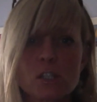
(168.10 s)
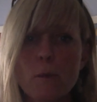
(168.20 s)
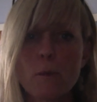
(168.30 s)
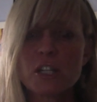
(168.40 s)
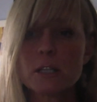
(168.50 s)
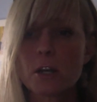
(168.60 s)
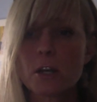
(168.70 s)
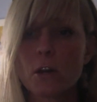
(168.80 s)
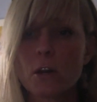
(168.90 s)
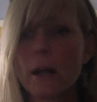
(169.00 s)
much
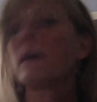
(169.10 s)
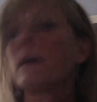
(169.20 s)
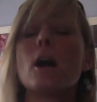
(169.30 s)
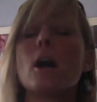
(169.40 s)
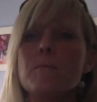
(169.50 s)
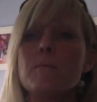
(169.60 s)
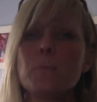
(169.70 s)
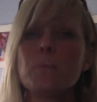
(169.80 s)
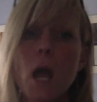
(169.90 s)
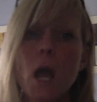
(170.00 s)
easier. Like,
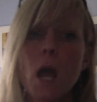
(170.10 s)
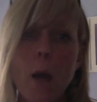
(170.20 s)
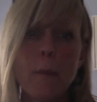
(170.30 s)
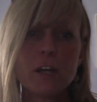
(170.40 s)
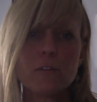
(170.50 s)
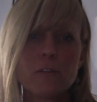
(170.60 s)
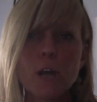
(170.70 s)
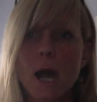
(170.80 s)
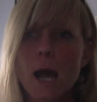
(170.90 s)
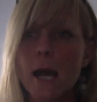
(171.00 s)
how many of you
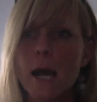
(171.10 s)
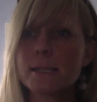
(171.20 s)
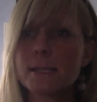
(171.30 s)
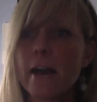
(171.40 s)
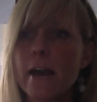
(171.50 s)
guys have